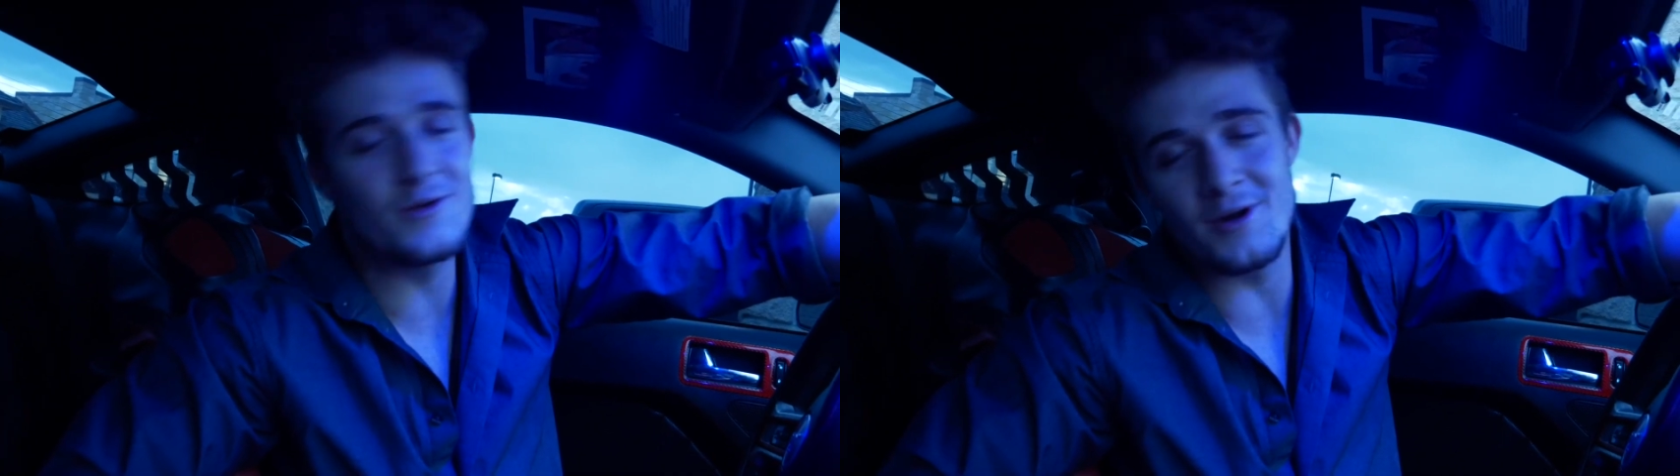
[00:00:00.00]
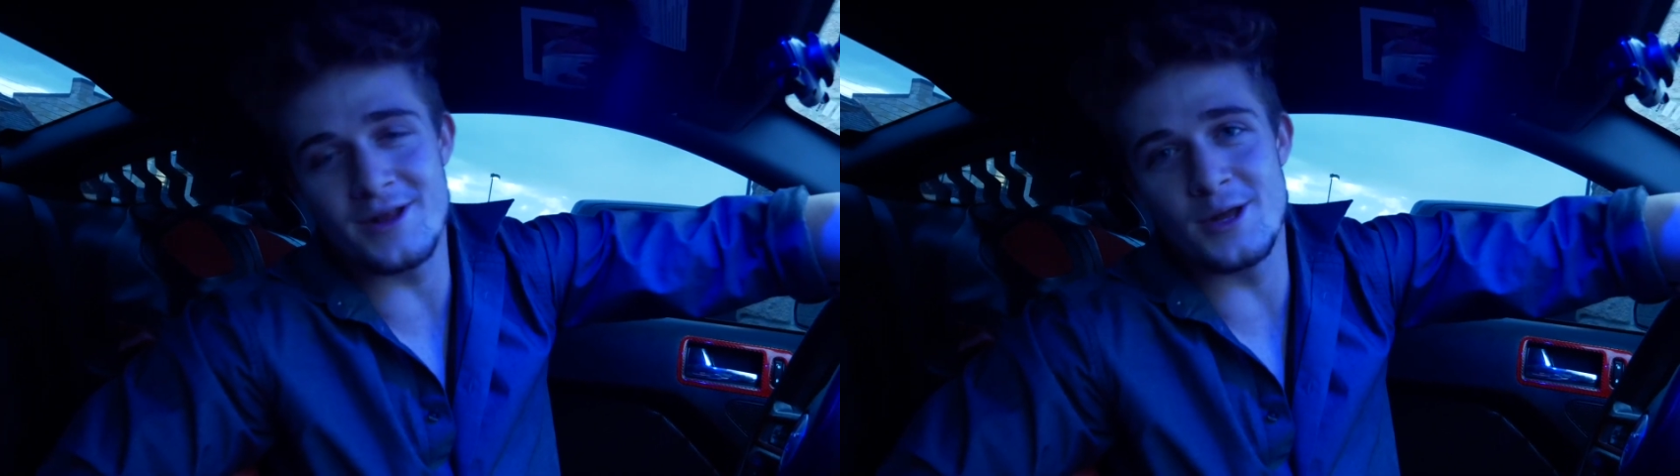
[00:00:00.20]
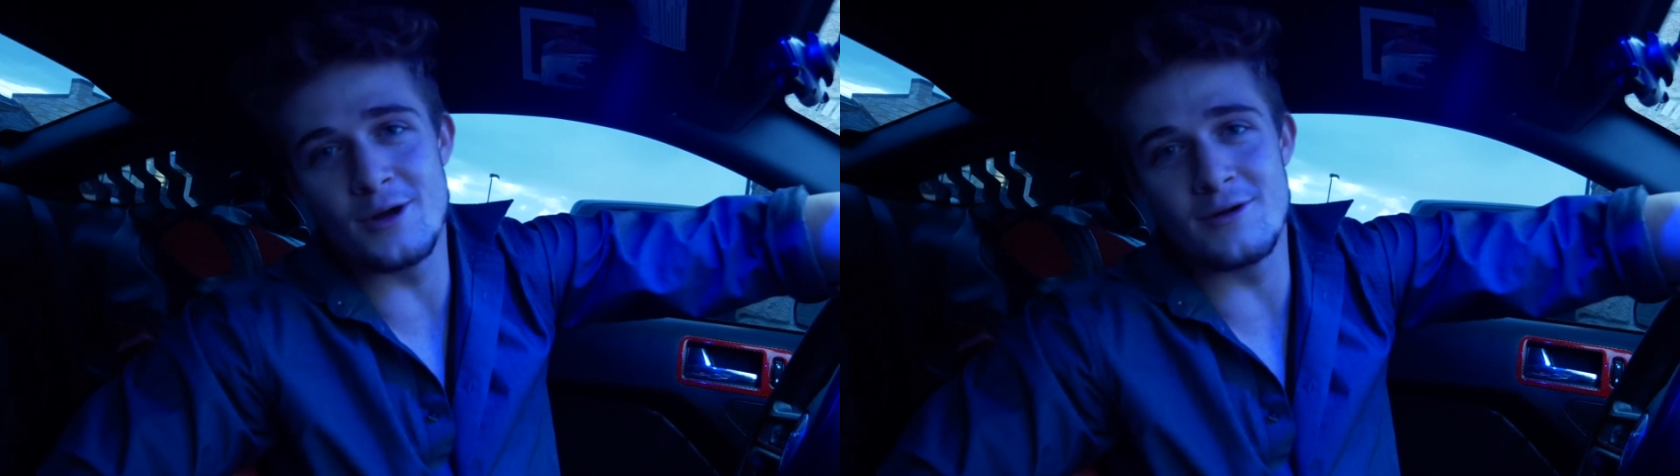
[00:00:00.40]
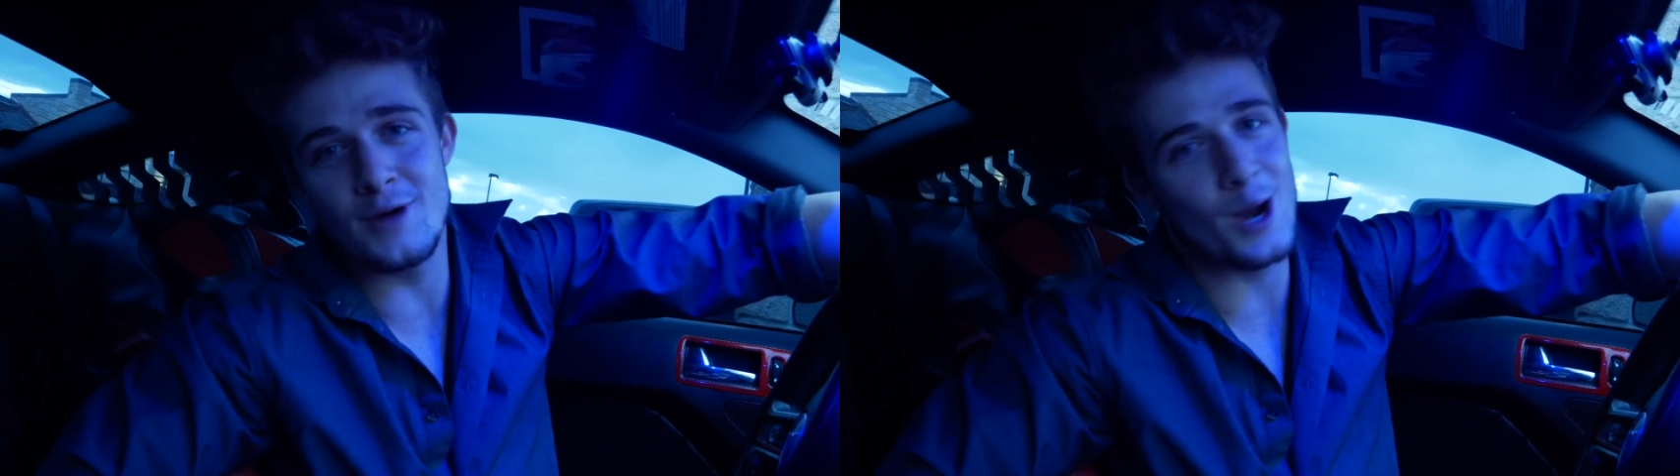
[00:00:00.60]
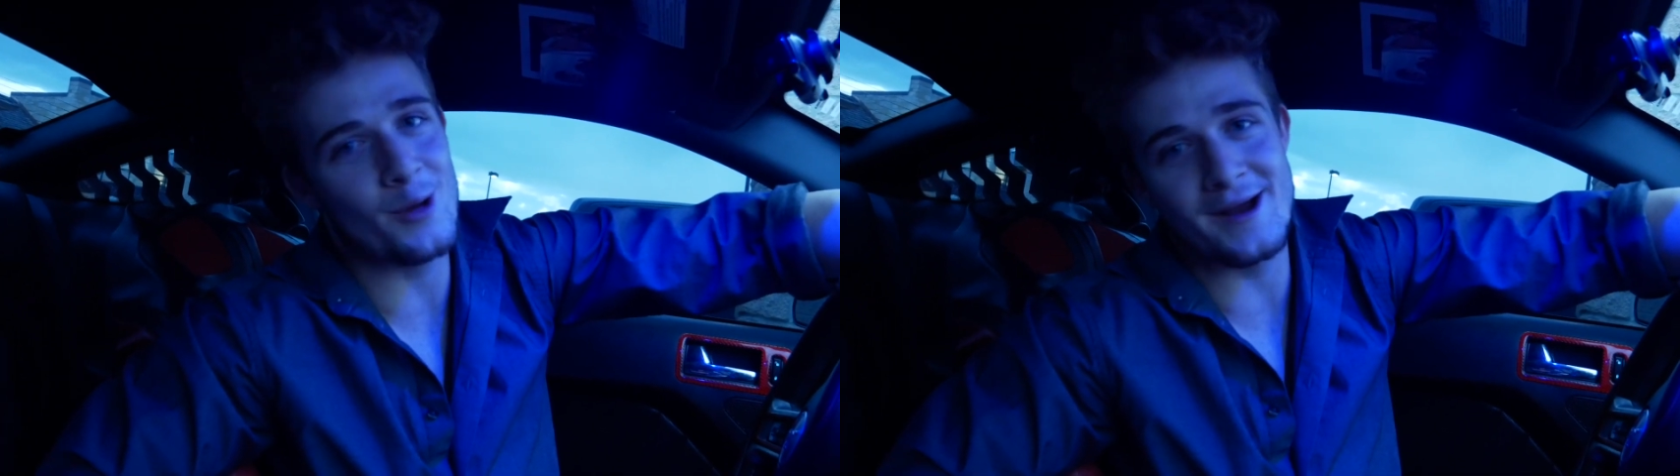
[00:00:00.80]
you want to do.
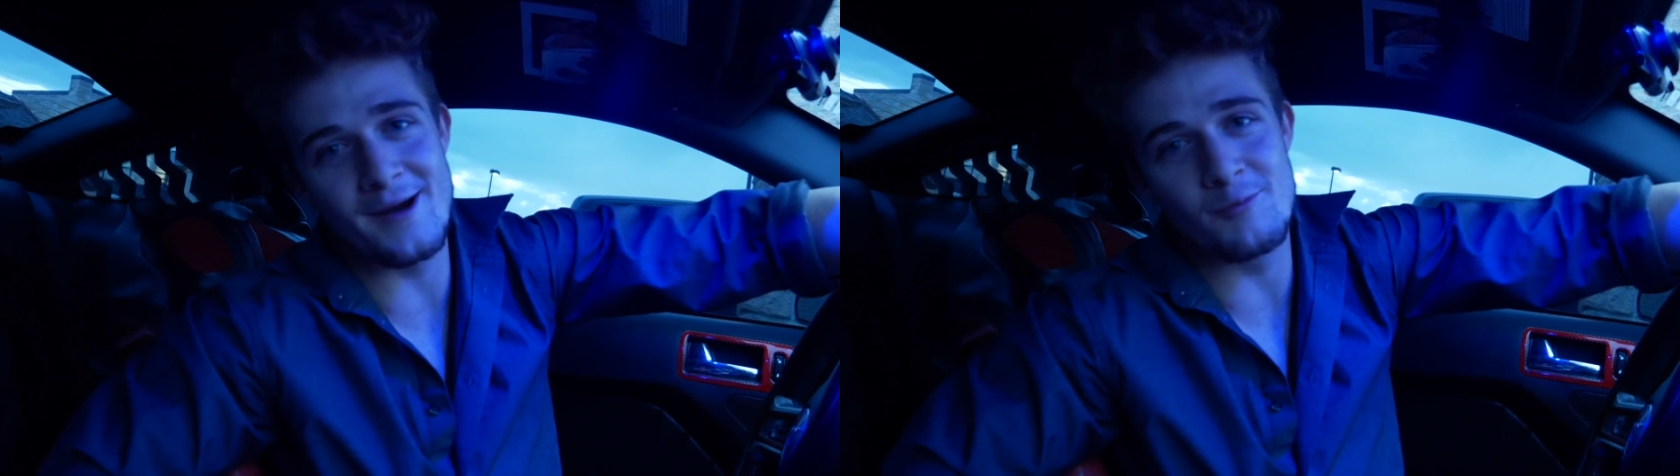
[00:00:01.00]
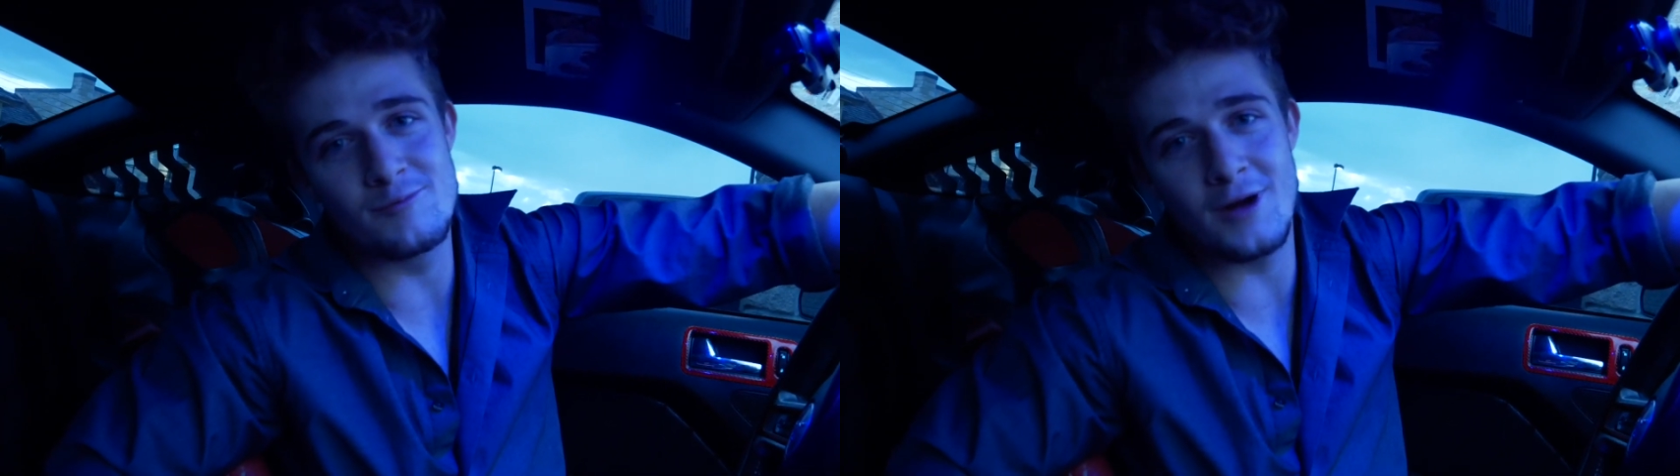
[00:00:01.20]
I don't care.